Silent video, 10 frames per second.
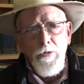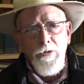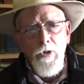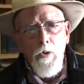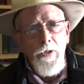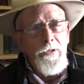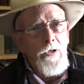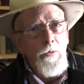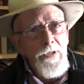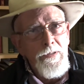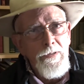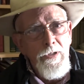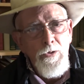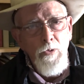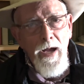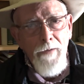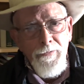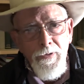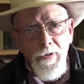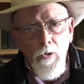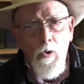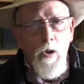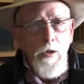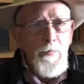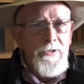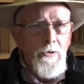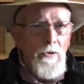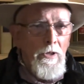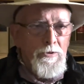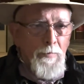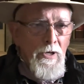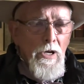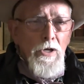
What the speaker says: slowly decreases in draft until all the material has been